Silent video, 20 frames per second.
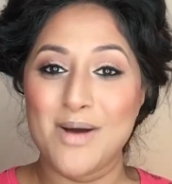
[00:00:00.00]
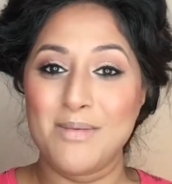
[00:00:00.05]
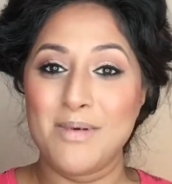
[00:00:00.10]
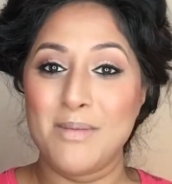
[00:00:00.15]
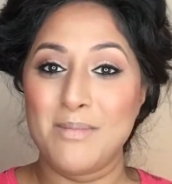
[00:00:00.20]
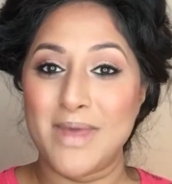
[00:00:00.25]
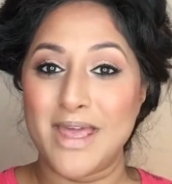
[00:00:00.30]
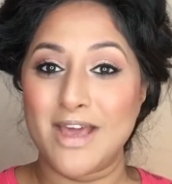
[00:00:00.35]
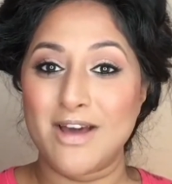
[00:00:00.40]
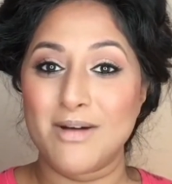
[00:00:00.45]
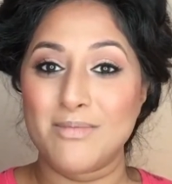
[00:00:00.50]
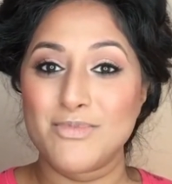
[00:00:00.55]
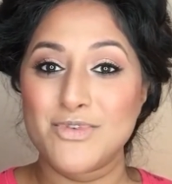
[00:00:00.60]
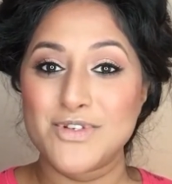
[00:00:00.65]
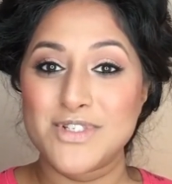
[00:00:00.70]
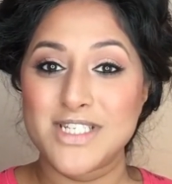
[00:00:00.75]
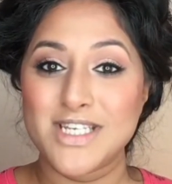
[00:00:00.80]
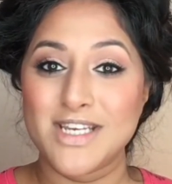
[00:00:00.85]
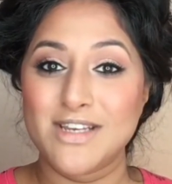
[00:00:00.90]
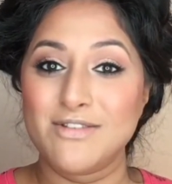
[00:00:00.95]
makeup
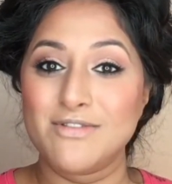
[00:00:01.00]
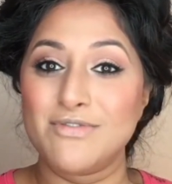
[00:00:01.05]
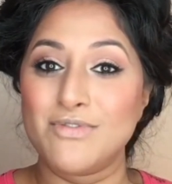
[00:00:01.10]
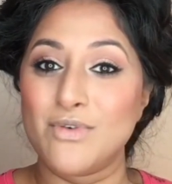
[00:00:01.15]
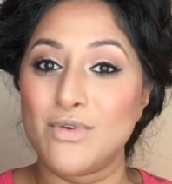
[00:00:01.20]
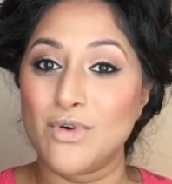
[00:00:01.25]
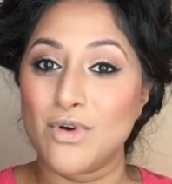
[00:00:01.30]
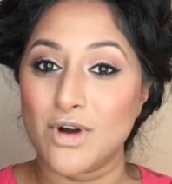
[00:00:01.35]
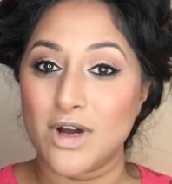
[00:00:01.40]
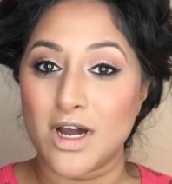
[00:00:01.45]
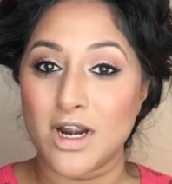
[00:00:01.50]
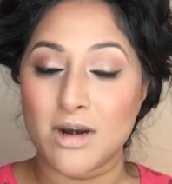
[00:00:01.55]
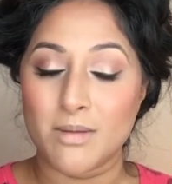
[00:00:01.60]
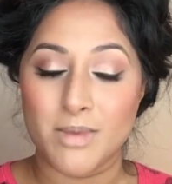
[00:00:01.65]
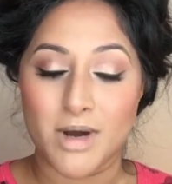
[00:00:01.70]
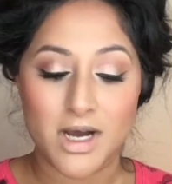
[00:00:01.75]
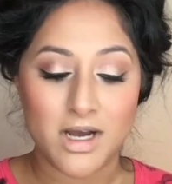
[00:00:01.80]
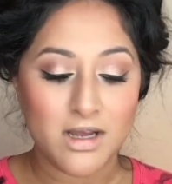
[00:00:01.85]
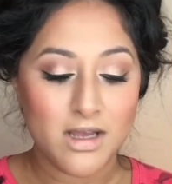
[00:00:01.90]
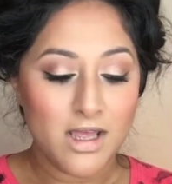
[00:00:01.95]
routine for
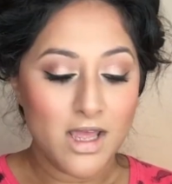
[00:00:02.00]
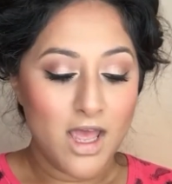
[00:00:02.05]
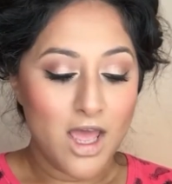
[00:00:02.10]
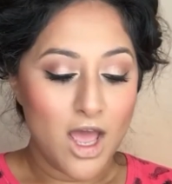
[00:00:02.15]
Garba.